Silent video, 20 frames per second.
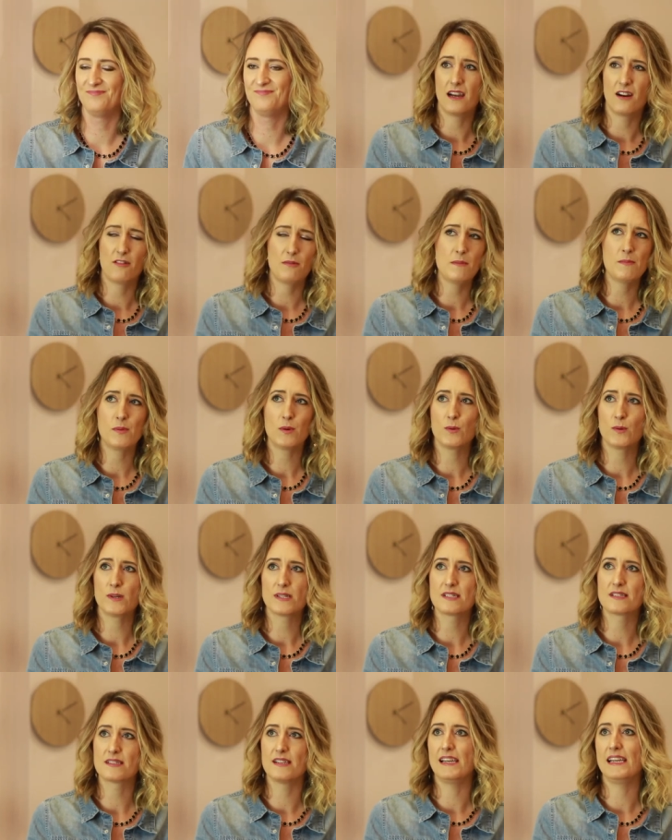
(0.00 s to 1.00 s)
I remember always
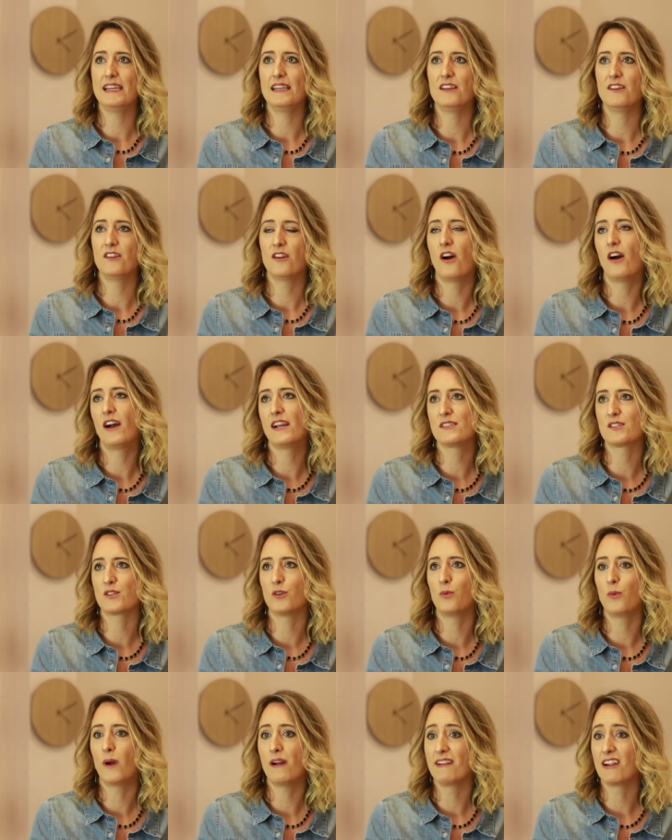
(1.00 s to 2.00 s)
in high school
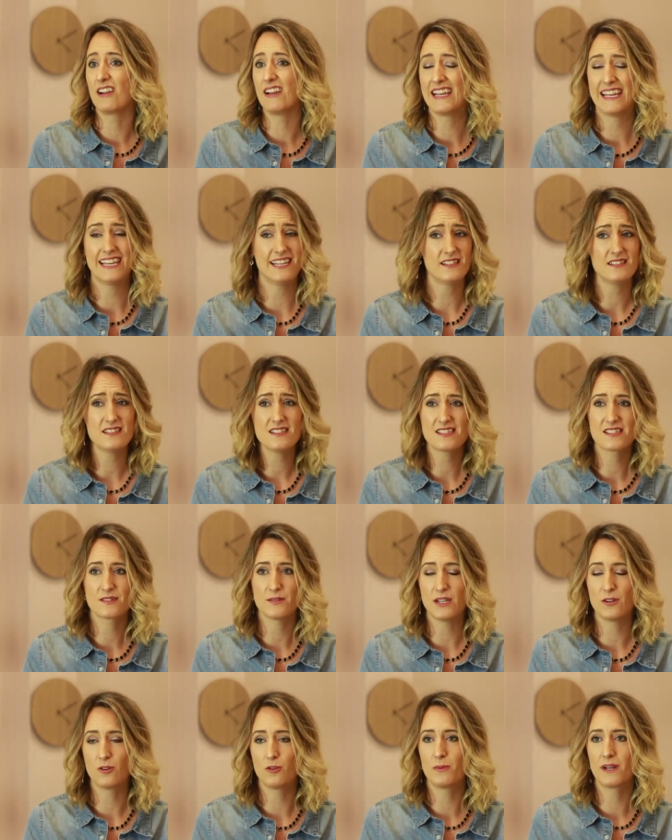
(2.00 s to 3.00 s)
wearing heels
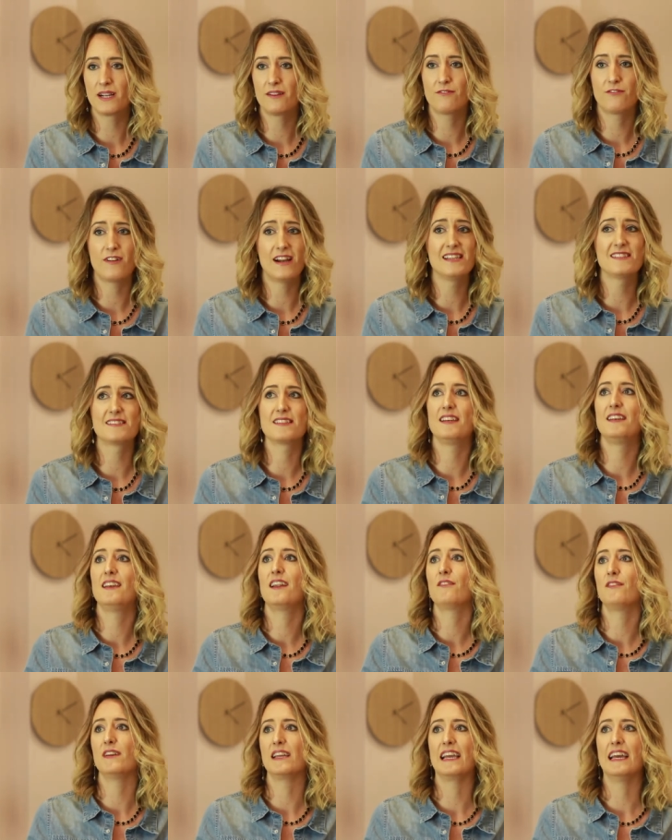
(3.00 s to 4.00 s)
and all my friends
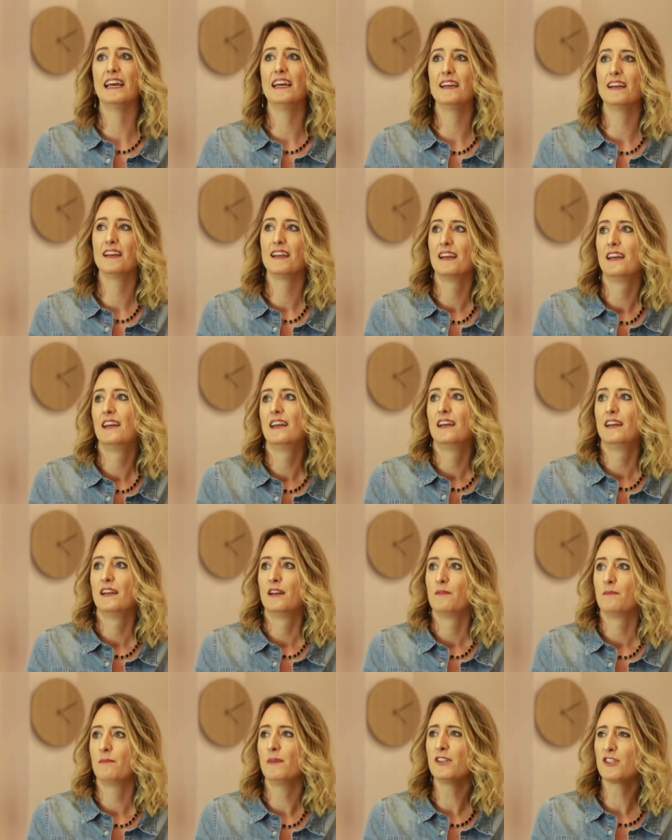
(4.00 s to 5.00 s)
loving it.
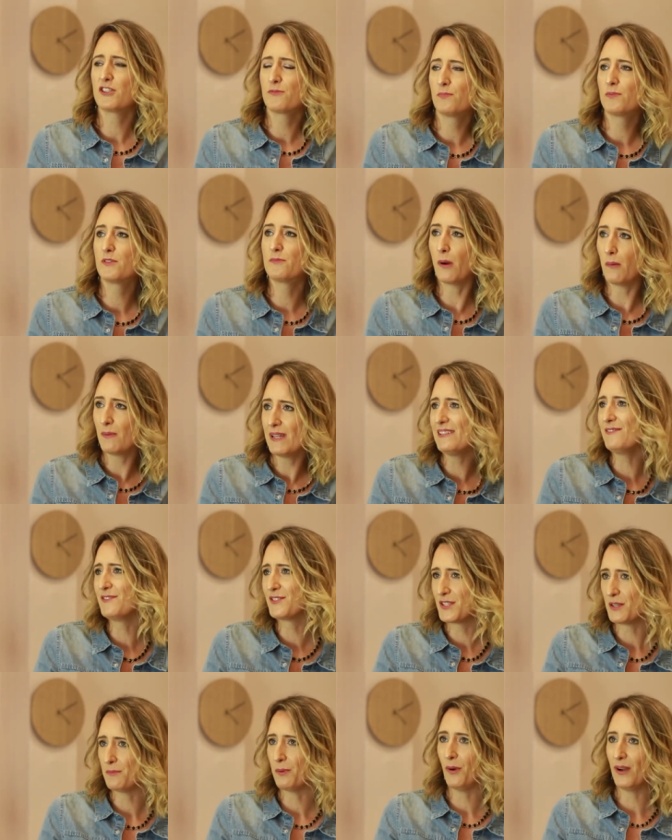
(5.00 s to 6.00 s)
Much, probably even
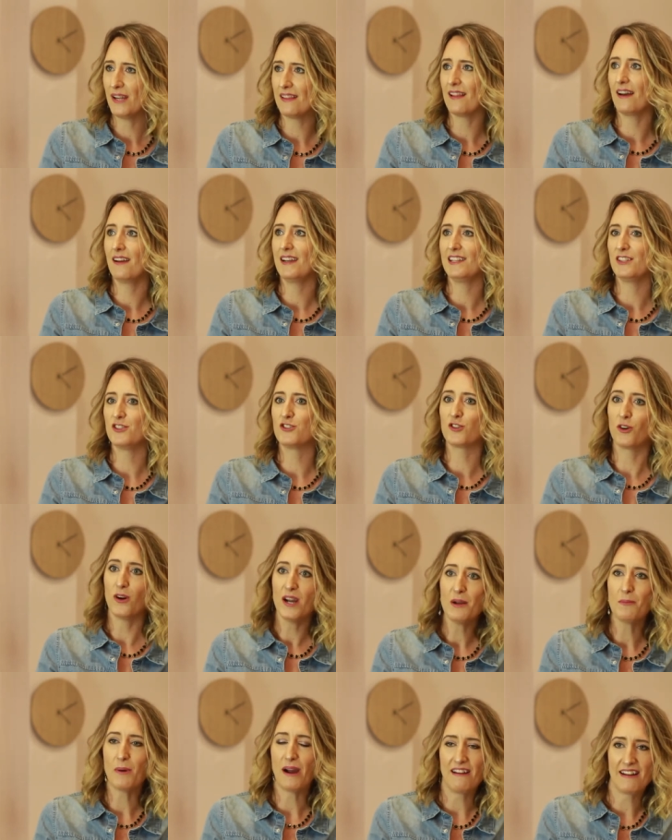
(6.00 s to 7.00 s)
to the point that I
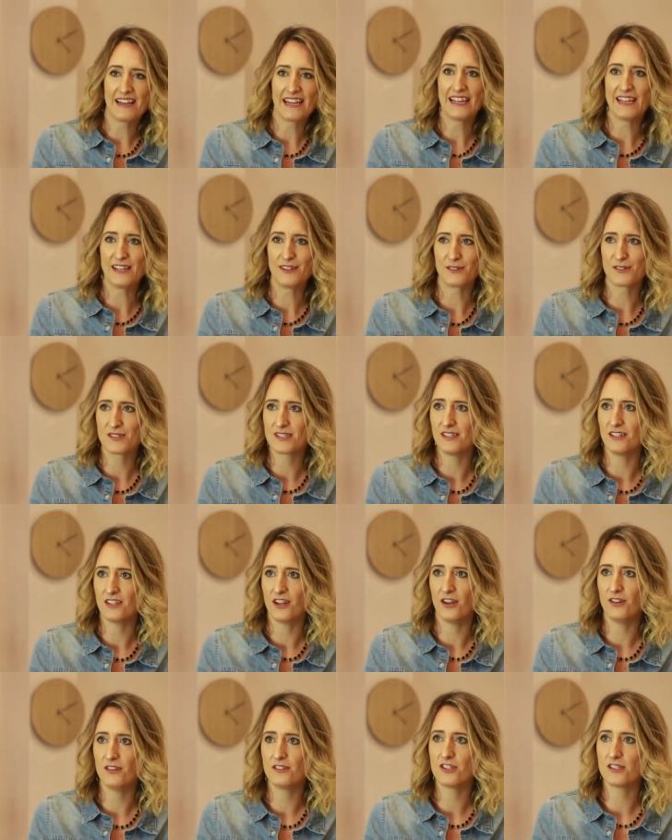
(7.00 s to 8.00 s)
enjoy wearing heels, you
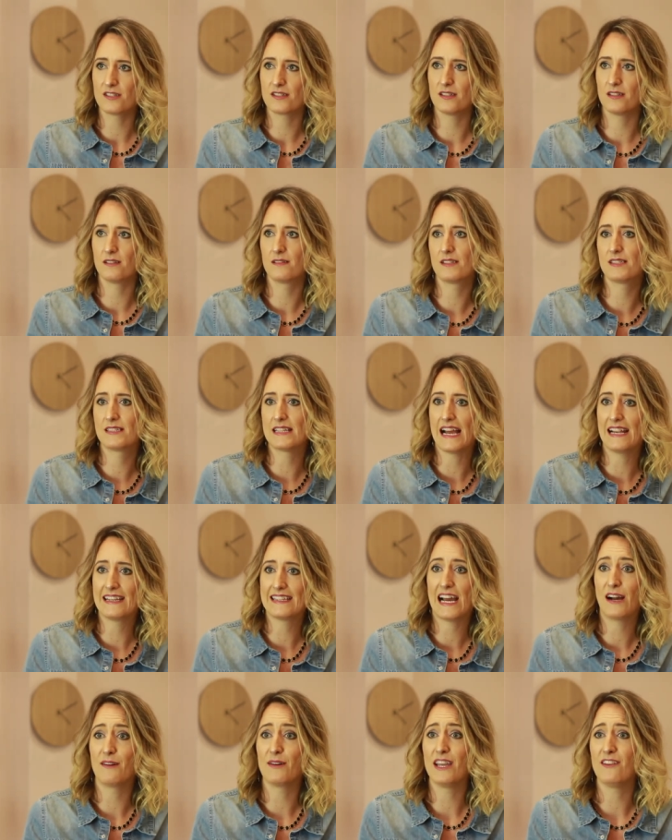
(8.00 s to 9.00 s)
know, just to stand
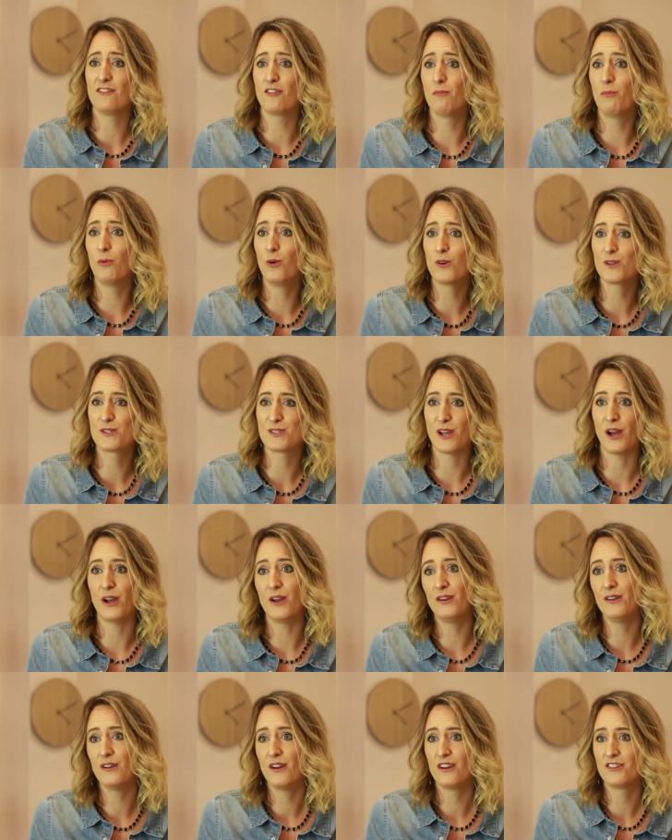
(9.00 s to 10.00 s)
out even more
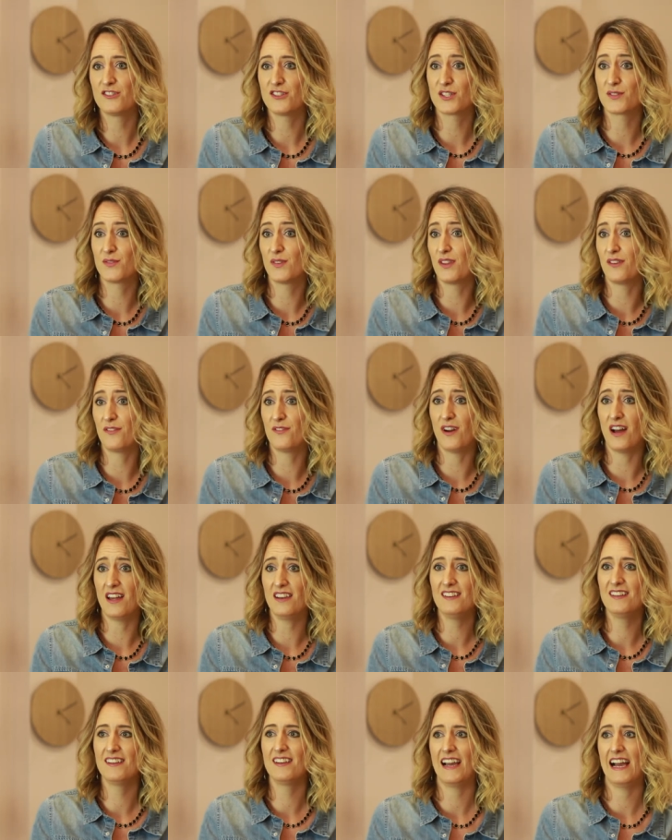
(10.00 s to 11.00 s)
so, just for the
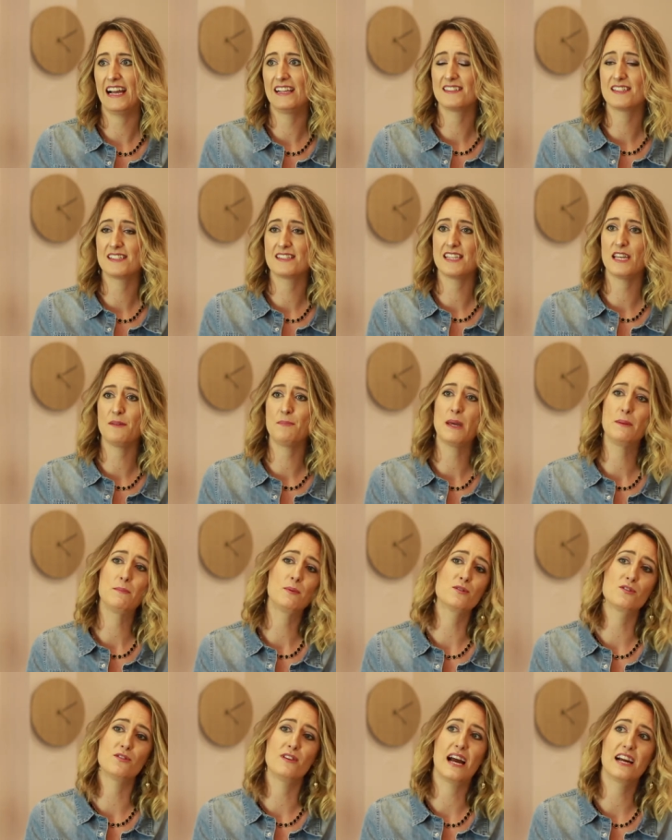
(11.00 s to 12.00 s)
fun and to see
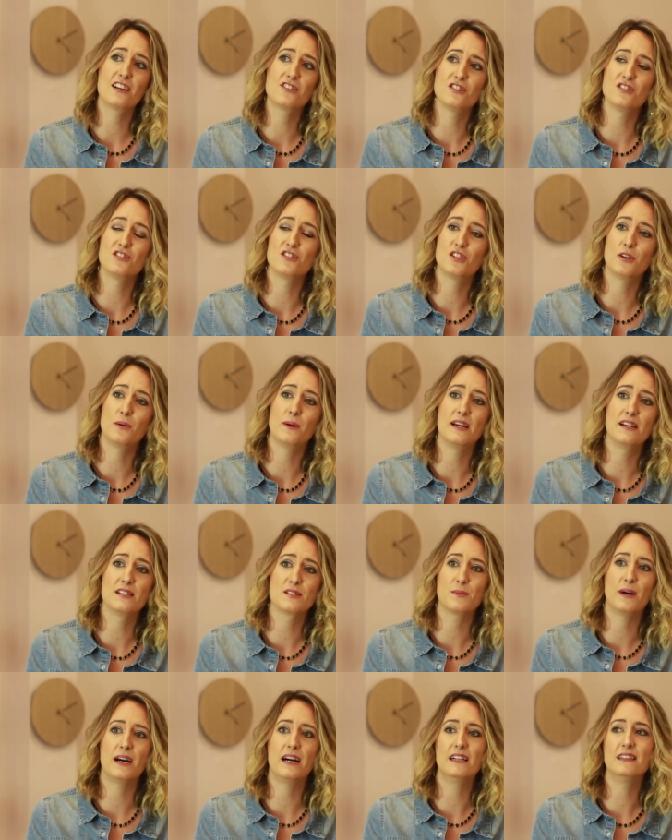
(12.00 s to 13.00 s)
people's reaction to it as
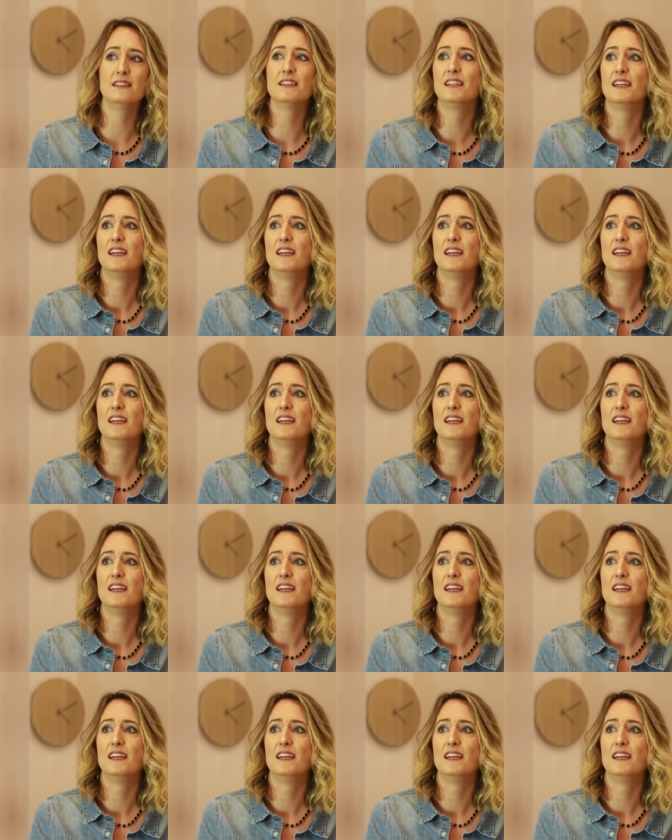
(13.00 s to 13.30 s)
well.